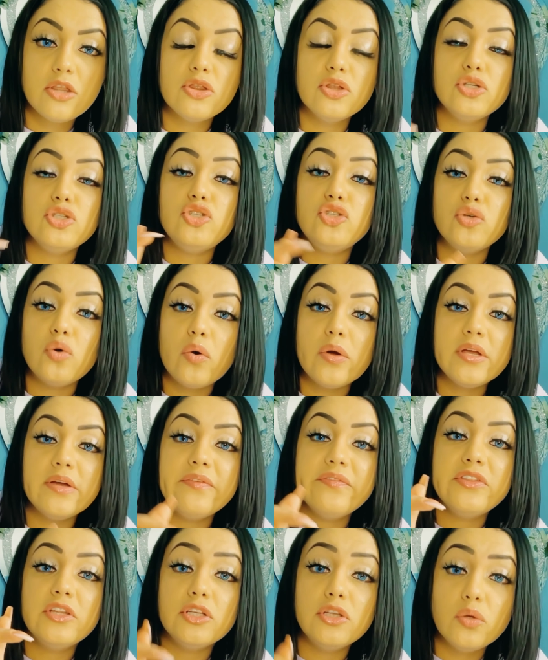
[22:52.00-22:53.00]
The joy
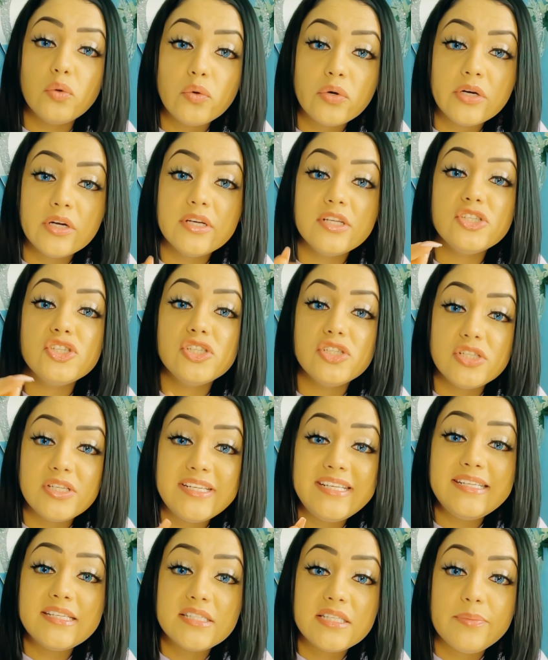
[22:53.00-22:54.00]
of the Lord
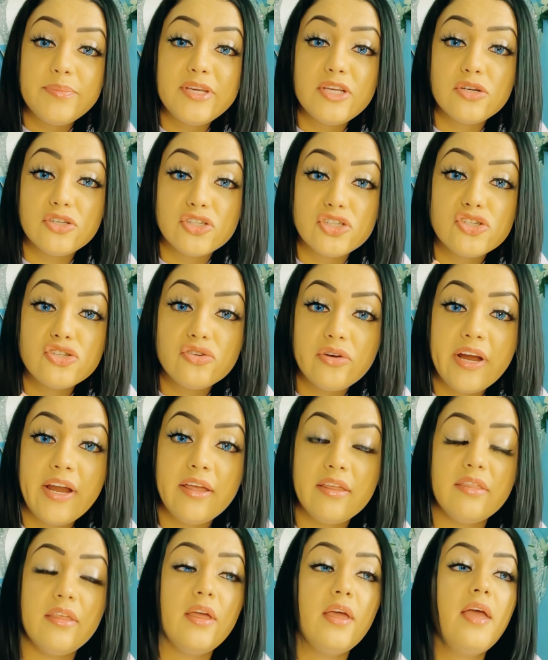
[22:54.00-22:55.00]
needs to be your
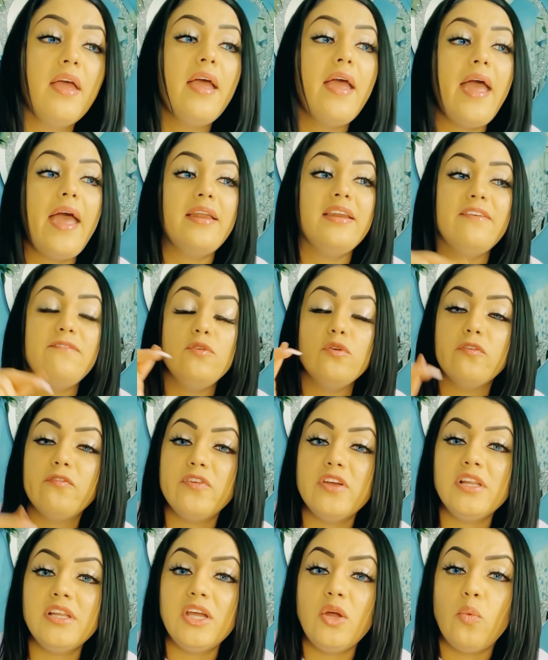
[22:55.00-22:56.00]
strength. And if you're
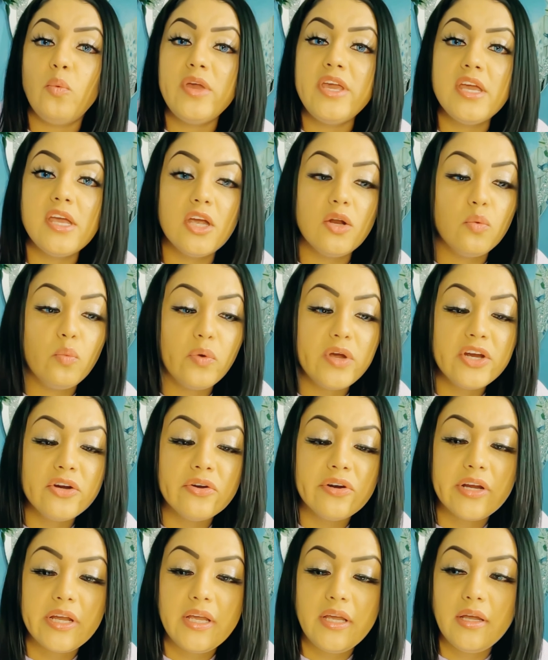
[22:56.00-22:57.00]
feeling weak and
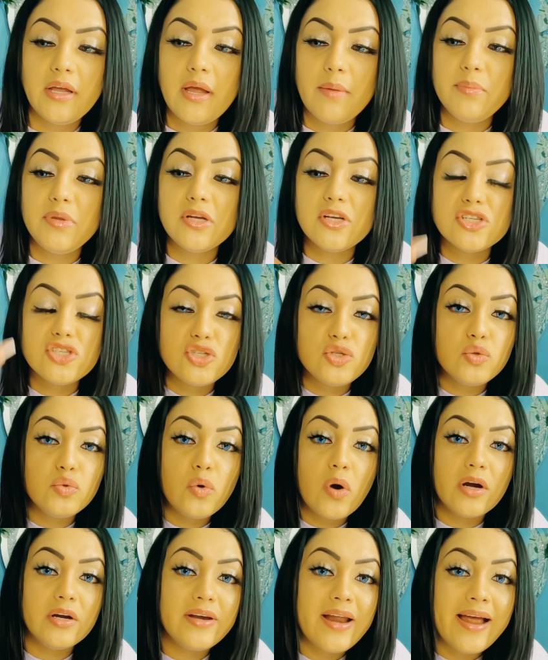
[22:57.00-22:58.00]
weary because you
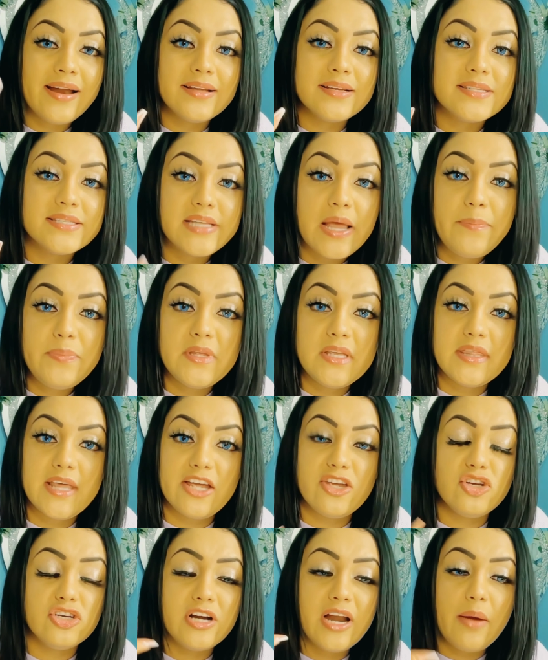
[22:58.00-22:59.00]
are not accepting
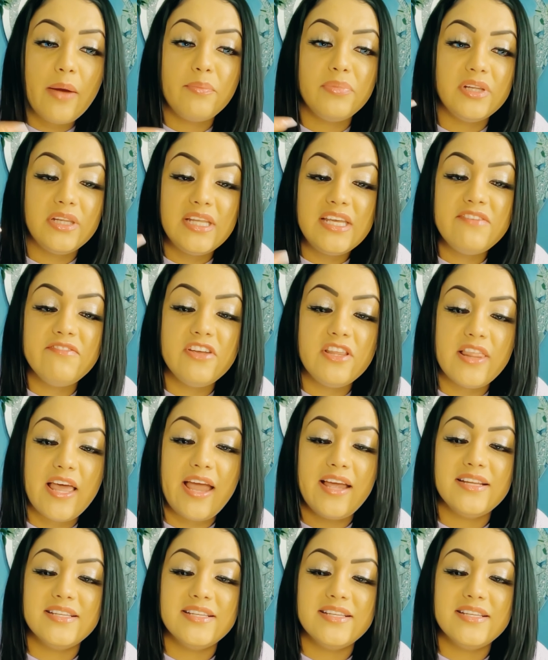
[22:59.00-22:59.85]
that, you're not believing that